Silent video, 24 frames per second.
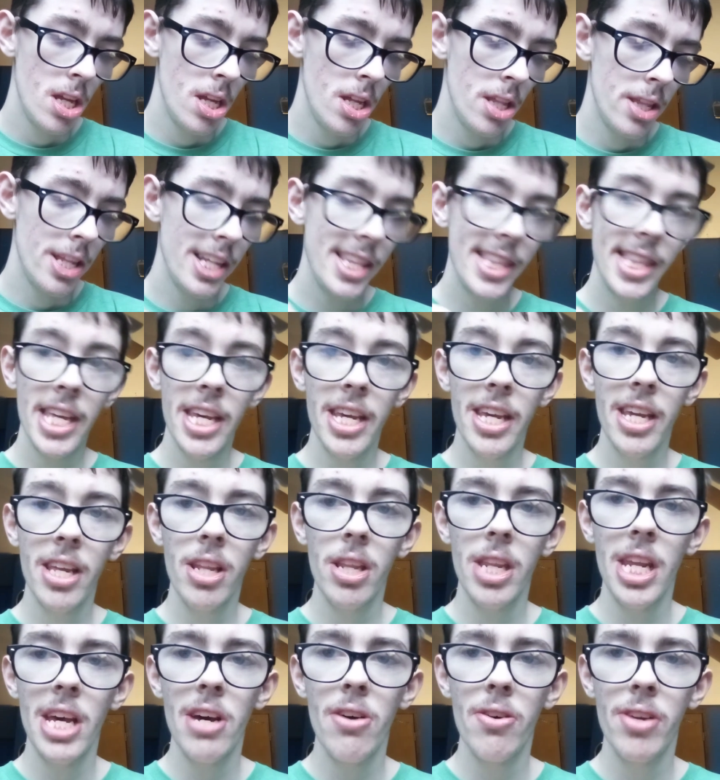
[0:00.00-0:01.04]
This
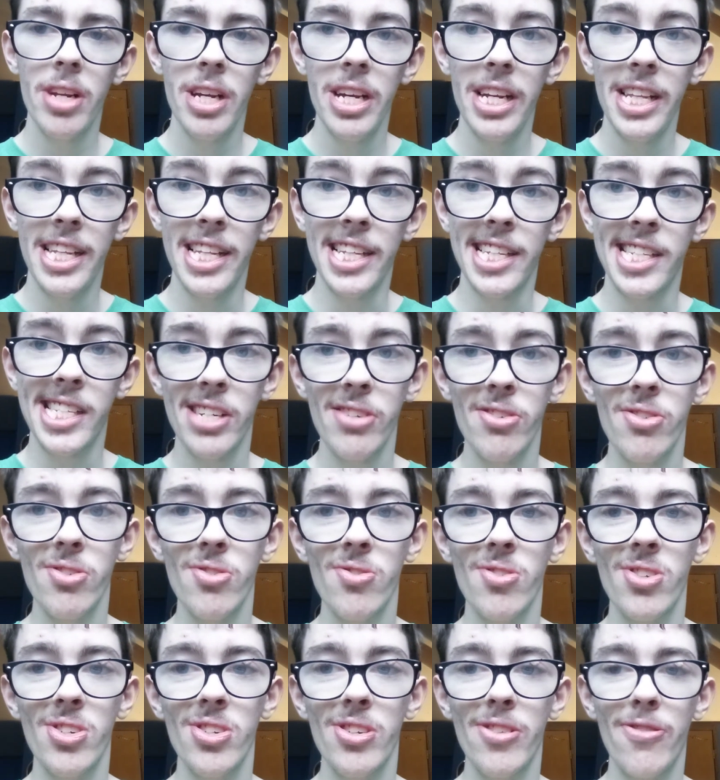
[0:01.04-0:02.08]
thing nowadays is
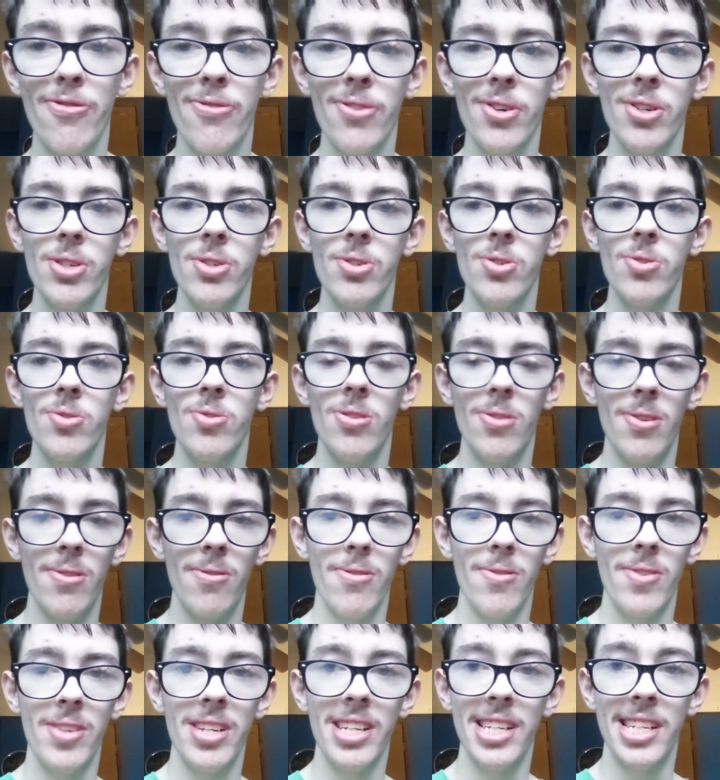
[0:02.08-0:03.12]
still good for
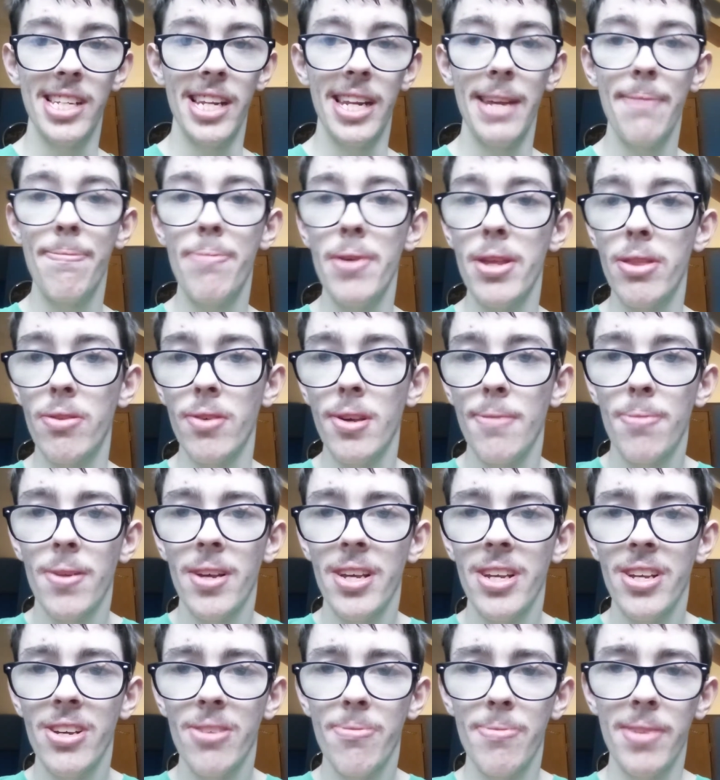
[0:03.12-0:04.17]
just an MP3
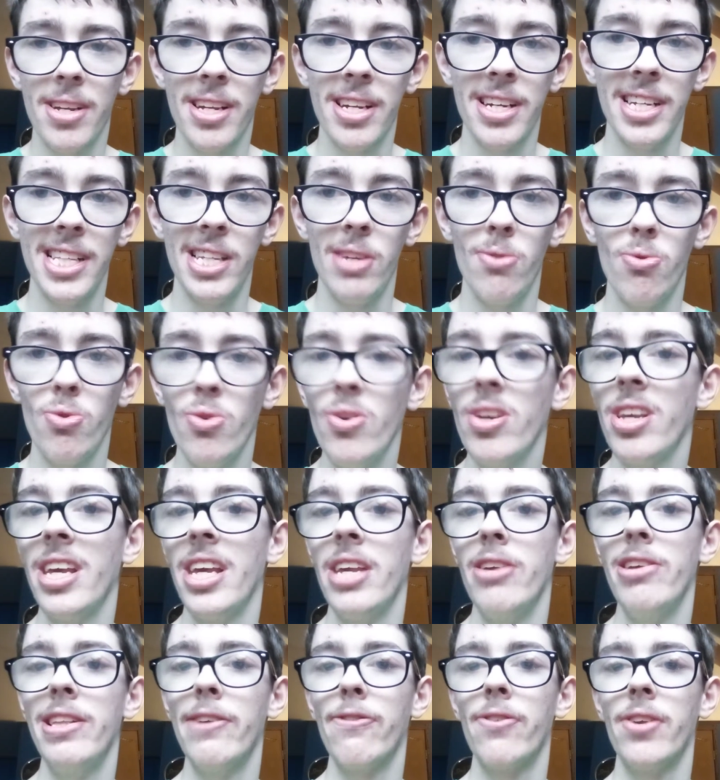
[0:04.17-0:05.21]
player because you really
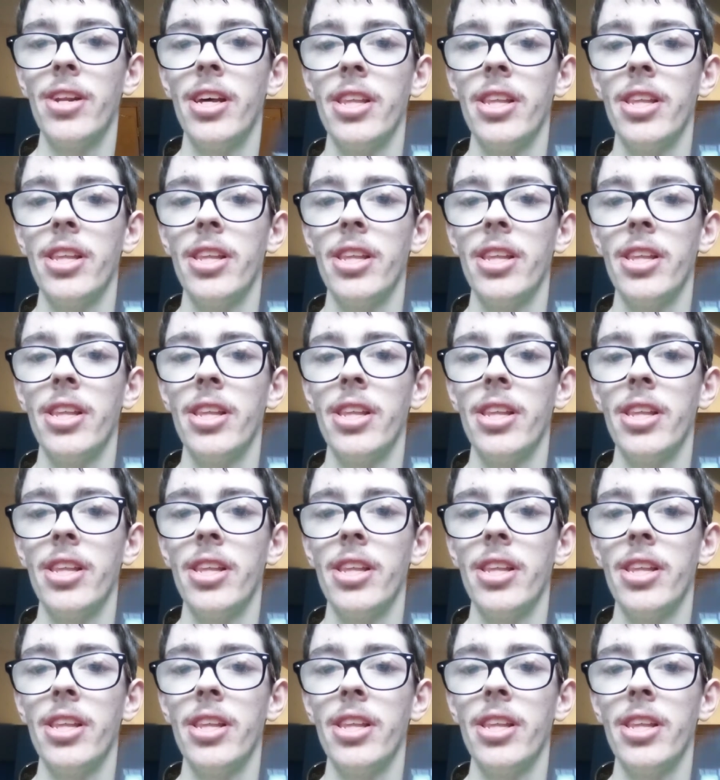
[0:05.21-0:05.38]
can't use it for